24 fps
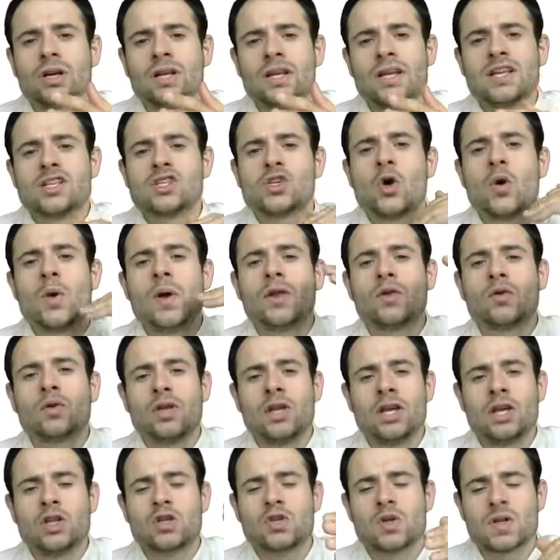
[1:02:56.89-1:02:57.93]
He is going to the
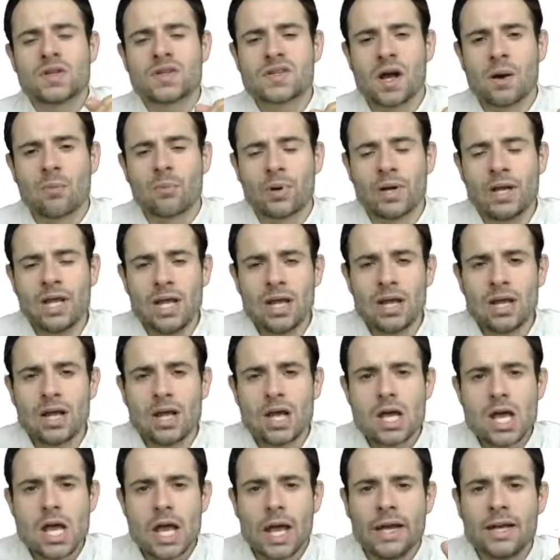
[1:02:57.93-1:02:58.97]
insurance company
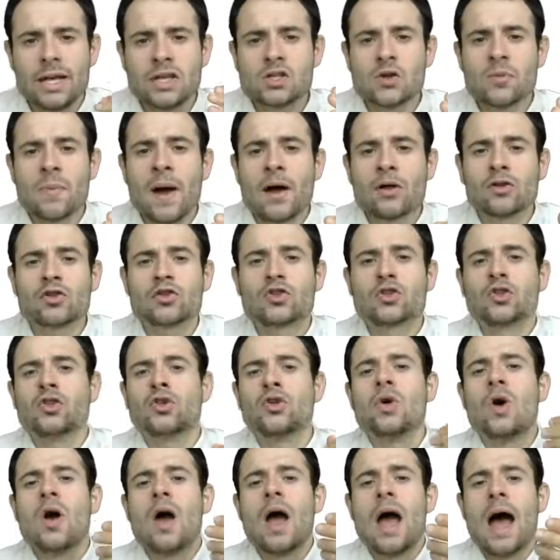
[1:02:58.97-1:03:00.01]
and he's about
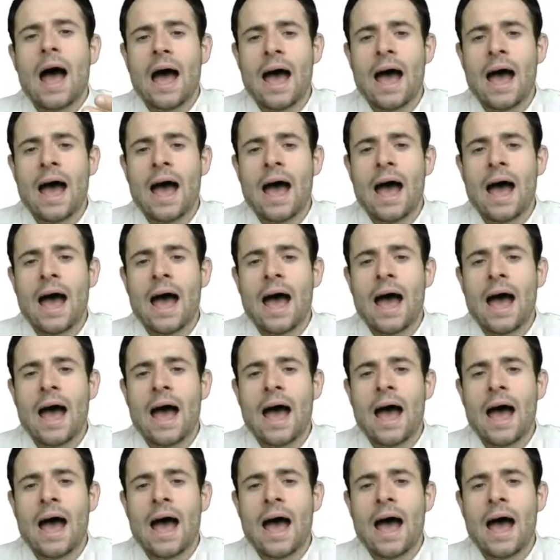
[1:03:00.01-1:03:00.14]
to